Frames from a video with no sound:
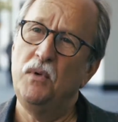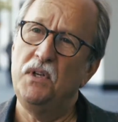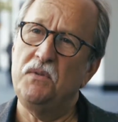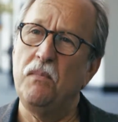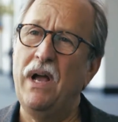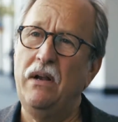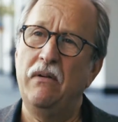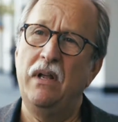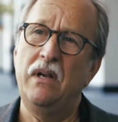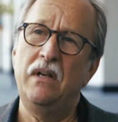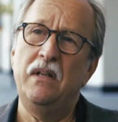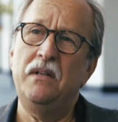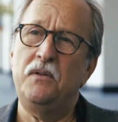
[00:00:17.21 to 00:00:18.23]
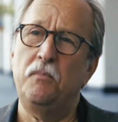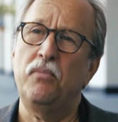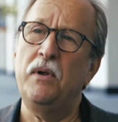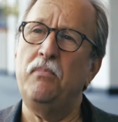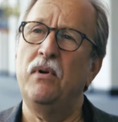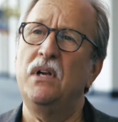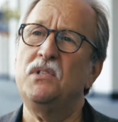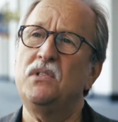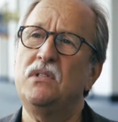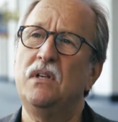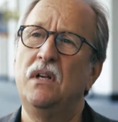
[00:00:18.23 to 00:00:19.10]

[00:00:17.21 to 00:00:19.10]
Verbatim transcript: which migrated into prepress